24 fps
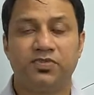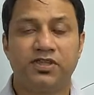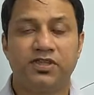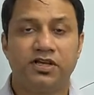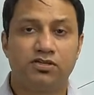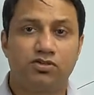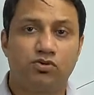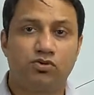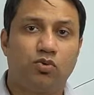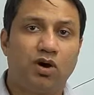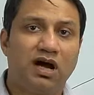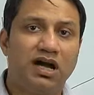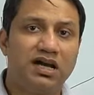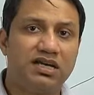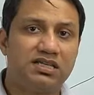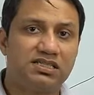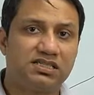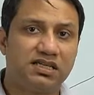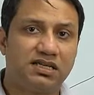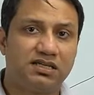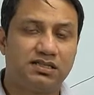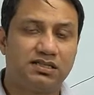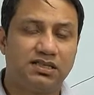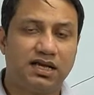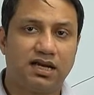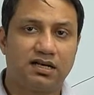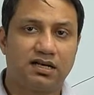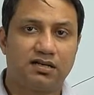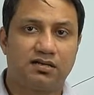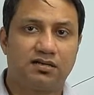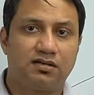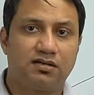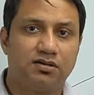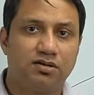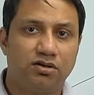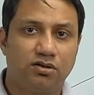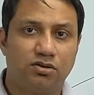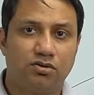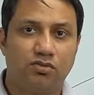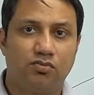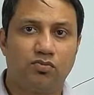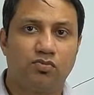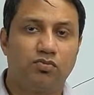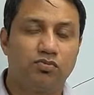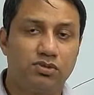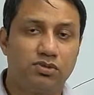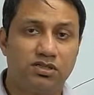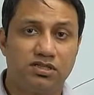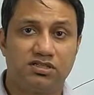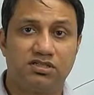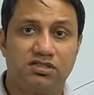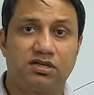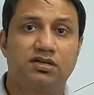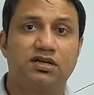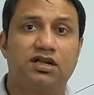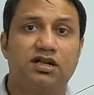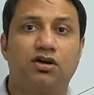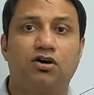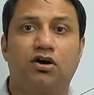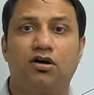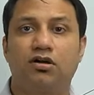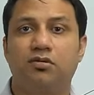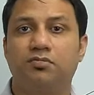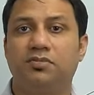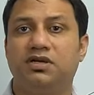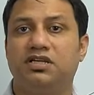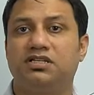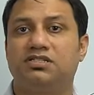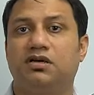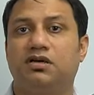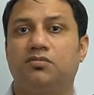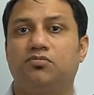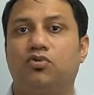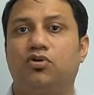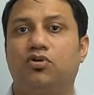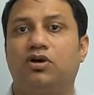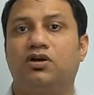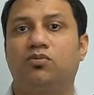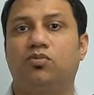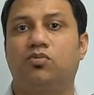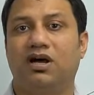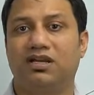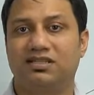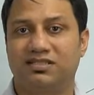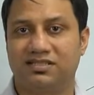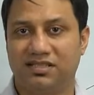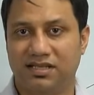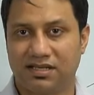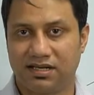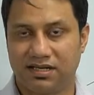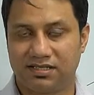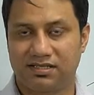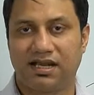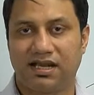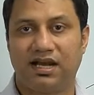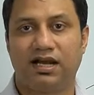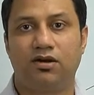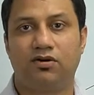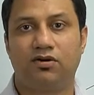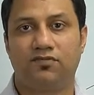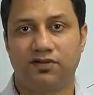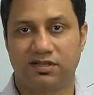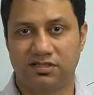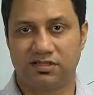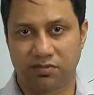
So why is it that, the certain economies are more advanced than us, ahead of us?